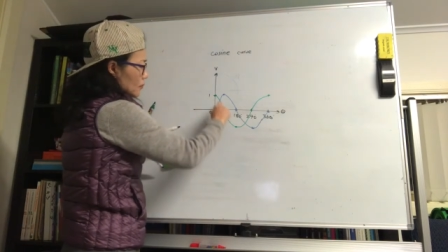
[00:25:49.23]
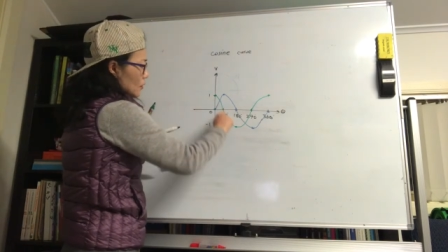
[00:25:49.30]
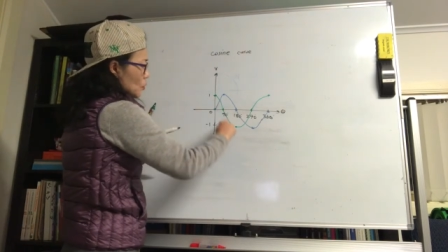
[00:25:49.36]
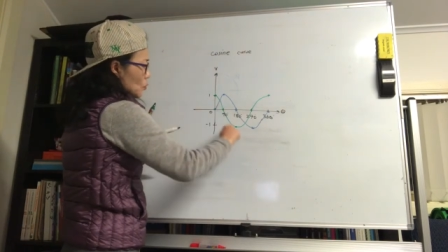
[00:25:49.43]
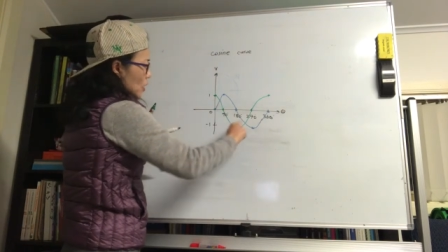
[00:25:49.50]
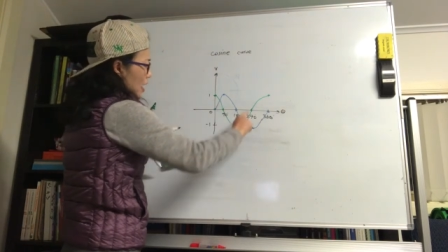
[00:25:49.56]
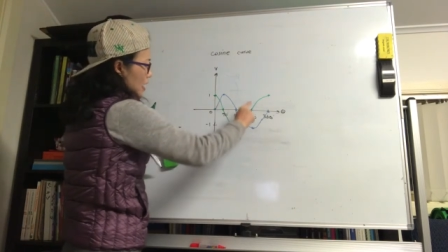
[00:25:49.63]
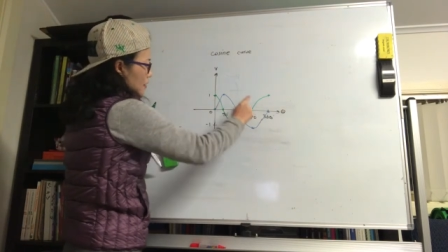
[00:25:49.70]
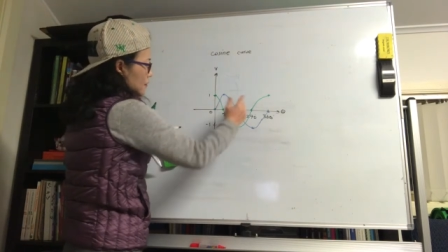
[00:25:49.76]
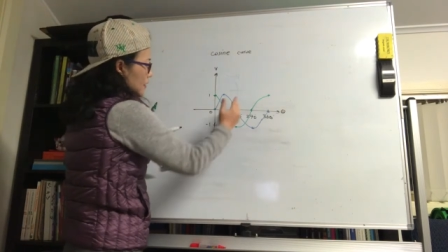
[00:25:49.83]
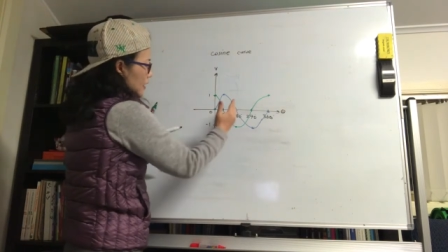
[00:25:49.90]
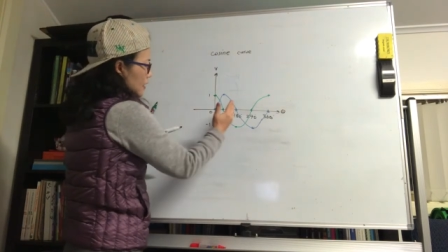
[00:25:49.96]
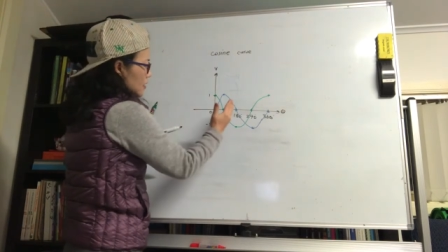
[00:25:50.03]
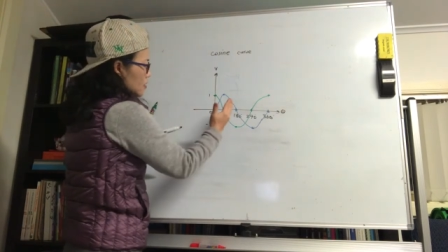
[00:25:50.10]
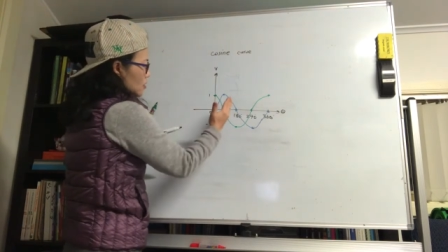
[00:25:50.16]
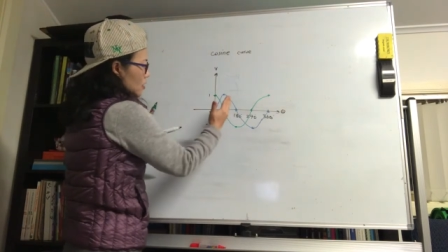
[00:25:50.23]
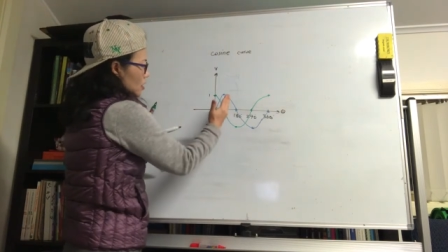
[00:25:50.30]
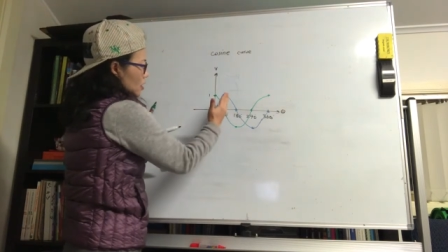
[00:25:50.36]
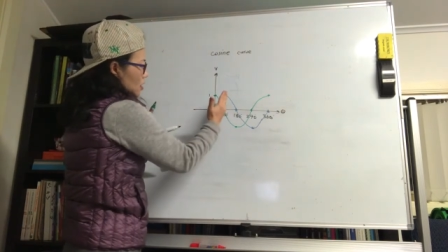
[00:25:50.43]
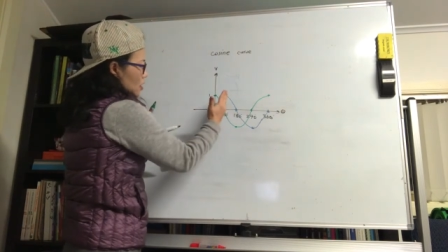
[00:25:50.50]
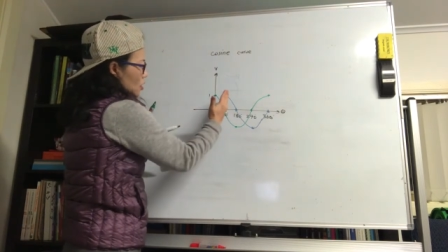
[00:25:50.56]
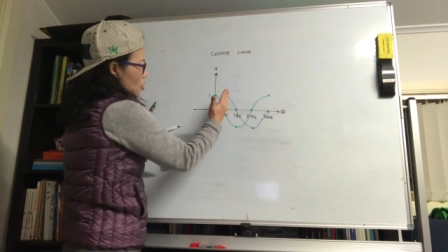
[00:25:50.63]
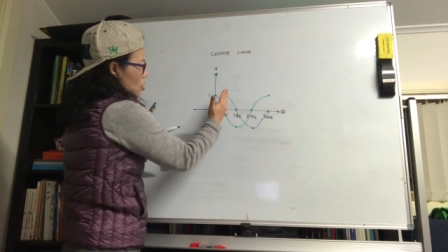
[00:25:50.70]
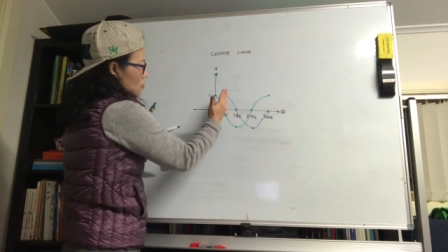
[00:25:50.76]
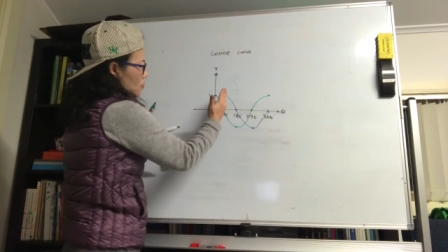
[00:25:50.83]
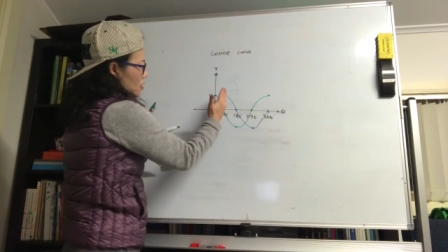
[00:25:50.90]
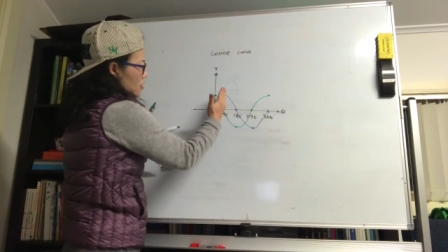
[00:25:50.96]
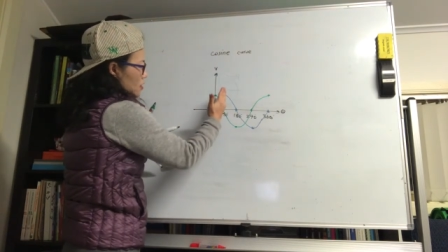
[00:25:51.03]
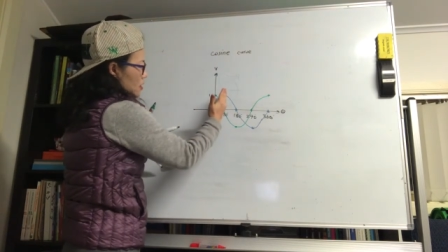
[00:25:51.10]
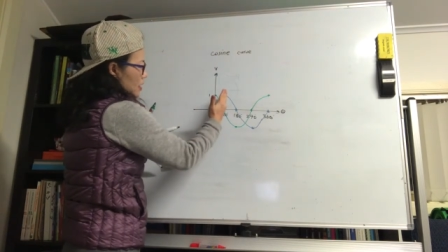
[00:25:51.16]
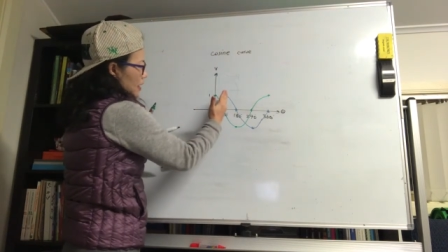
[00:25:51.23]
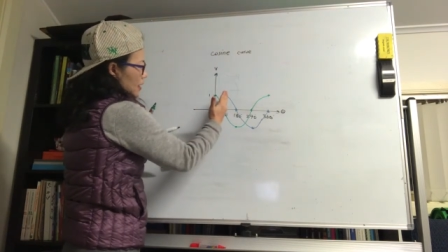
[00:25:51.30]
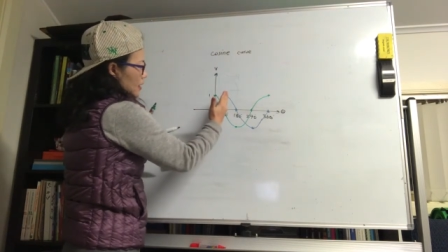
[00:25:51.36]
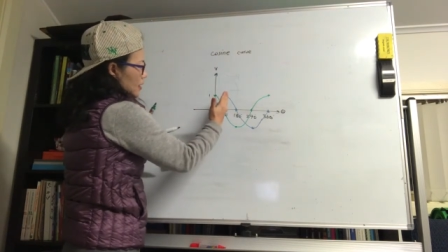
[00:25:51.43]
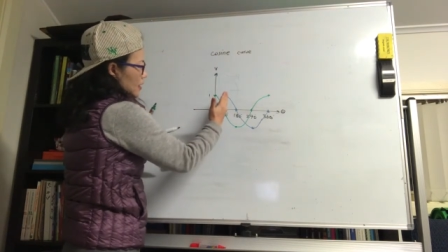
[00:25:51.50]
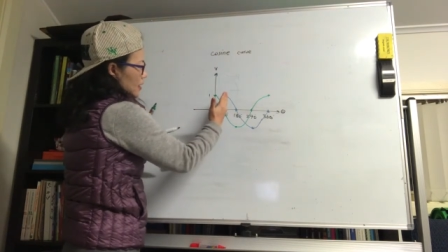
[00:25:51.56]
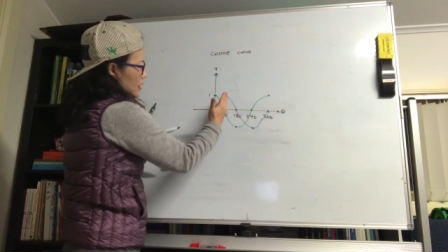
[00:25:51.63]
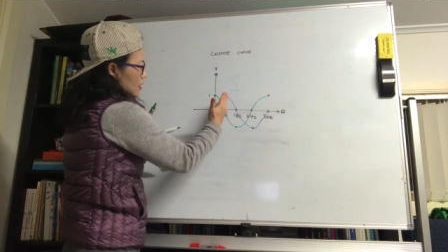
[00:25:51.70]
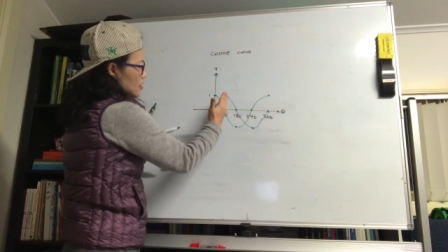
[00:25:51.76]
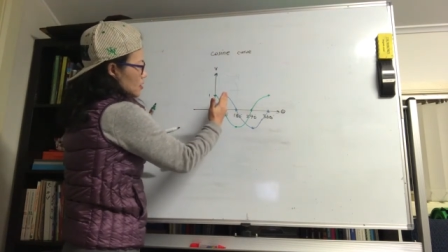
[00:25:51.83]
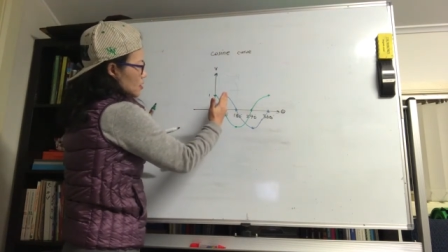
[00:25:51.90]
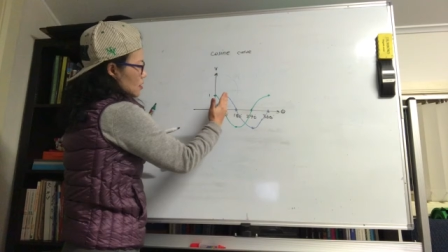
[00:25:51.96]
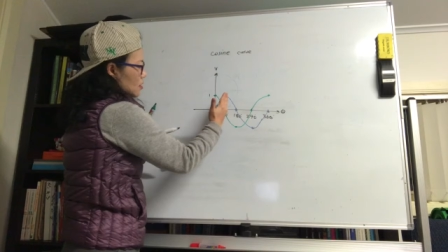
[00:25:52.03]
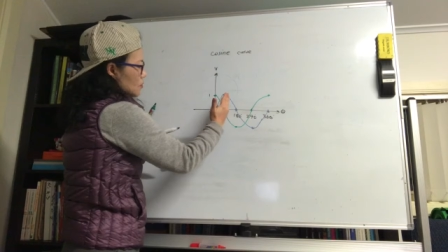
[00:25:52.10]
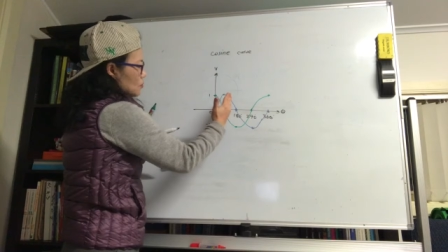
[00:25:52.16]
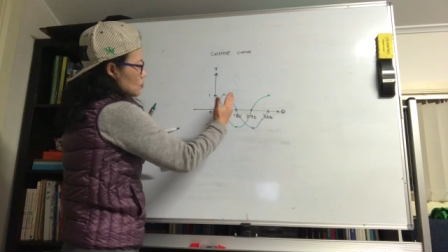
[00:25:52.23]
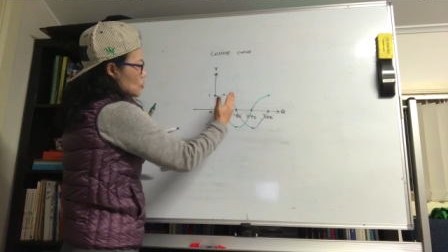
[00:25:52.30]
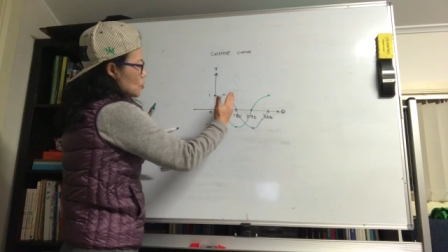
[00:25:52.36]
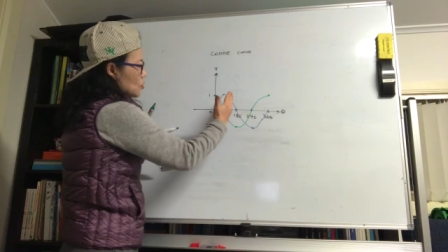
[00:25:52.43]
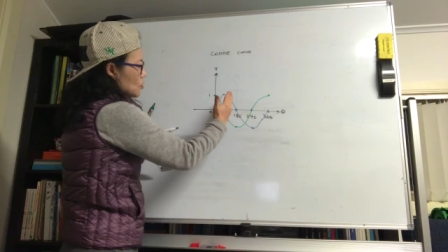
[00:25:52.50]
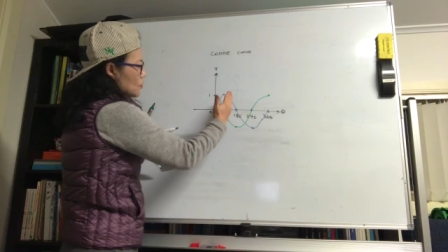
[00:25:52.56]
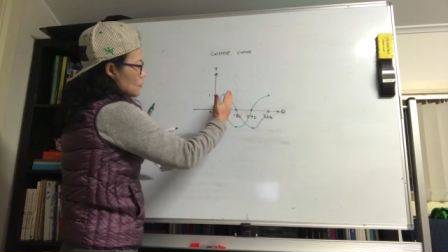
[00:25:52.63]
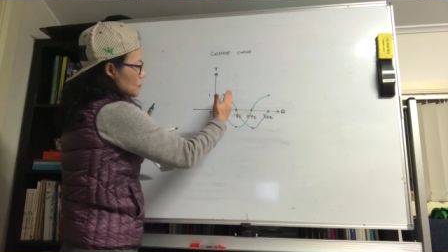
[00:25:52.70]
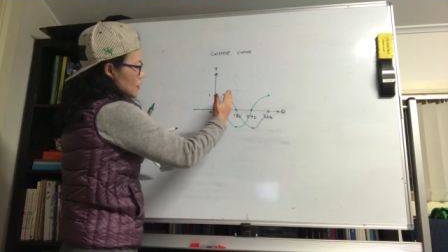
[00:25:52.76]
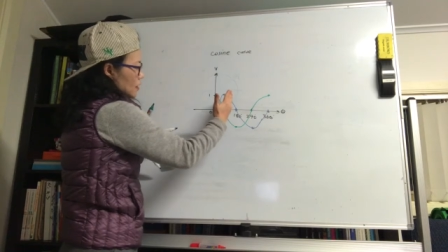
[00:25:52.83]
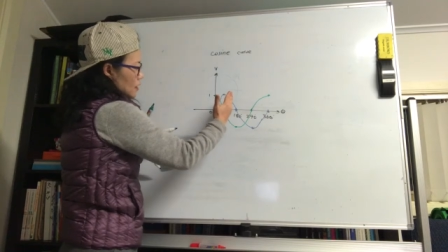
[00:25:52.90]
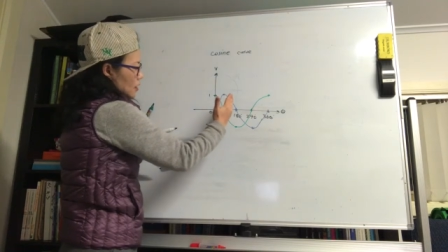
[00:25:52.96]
wave is almost like it's moved